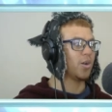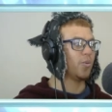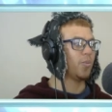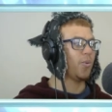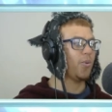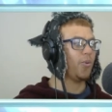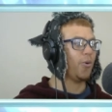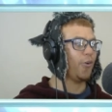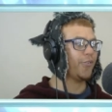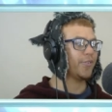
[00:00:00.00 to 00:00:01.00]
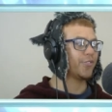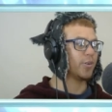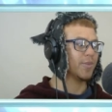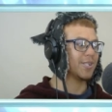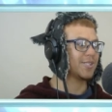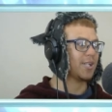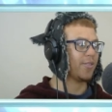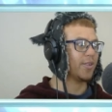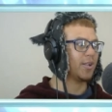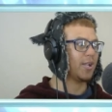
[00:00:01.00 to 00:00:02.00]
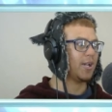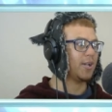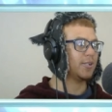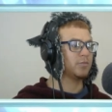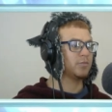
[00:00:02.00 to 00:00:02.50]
A war orphan from the southern land.